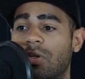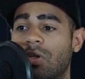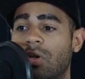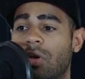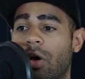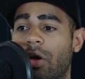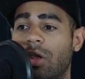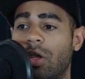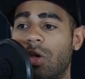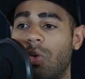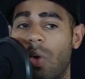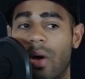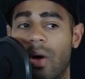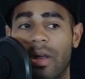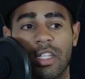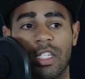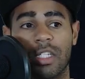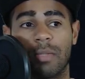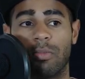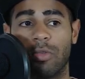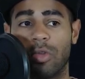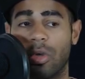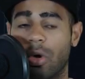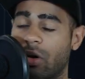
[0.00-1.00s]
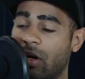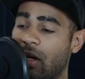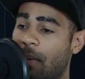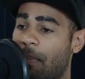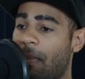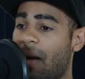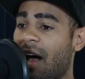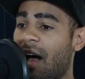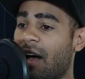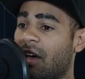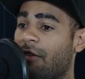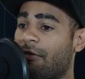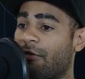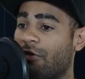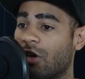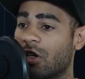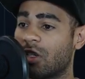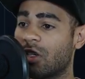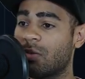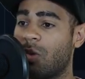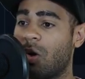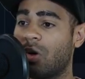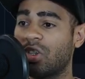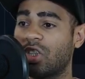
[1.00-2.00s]
You know, you want to, you're in a market for a
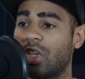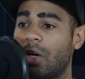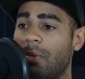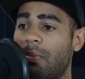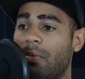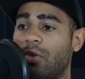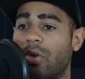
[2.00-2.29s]
small ship.